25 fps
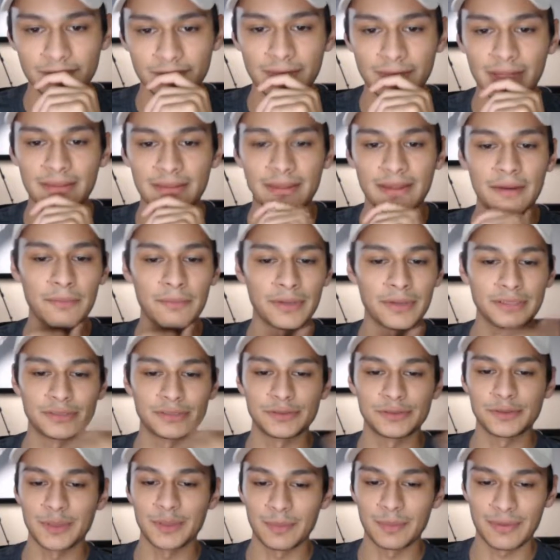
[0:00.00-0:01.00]
Then
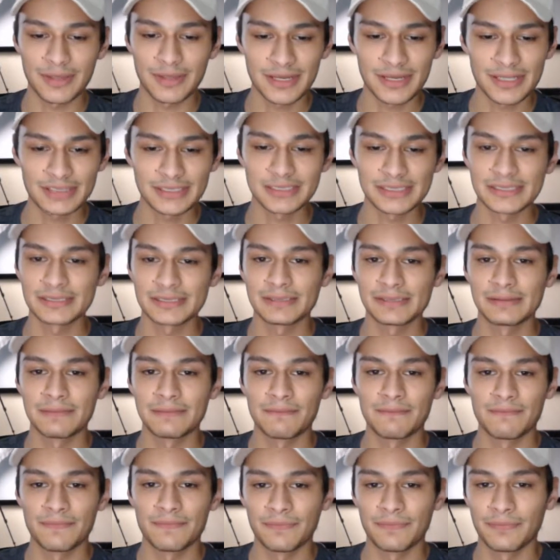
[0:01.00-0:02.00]
brings you up this.
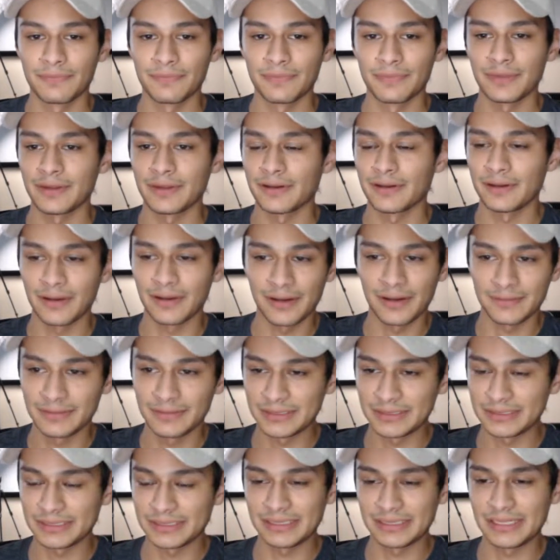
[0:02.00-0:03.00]

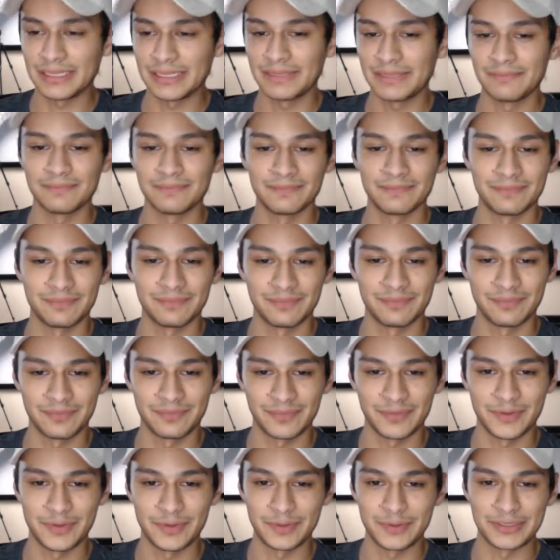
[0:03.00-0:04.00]
Obviously,
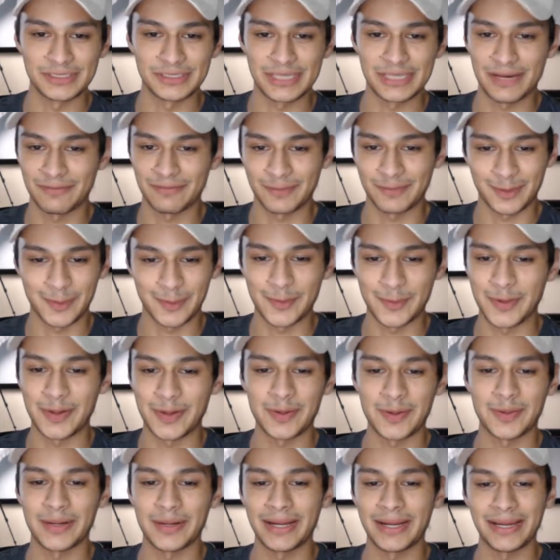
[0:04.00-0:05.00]
you just have to go
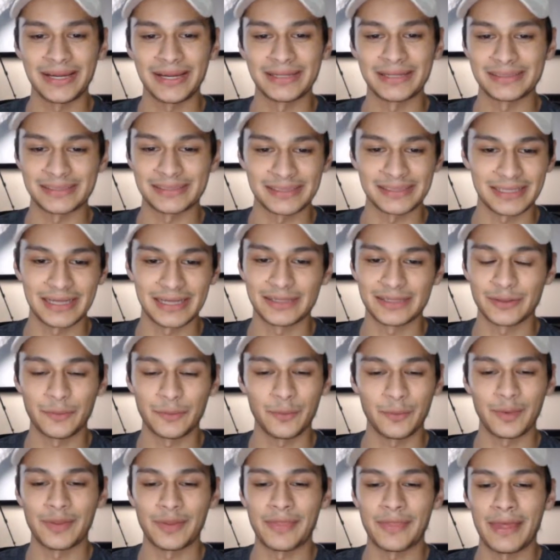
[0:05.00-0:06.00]
here and select the
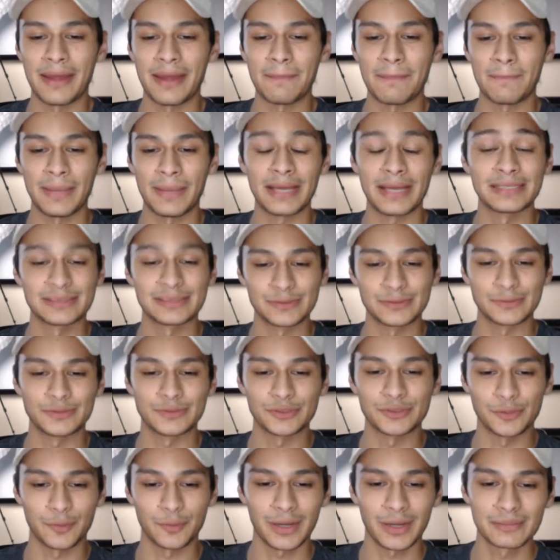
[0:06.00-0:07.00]
one that best suits
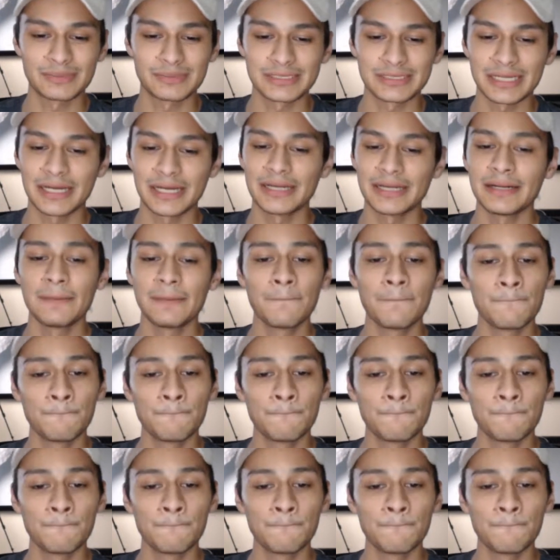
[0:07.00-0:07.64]
your website.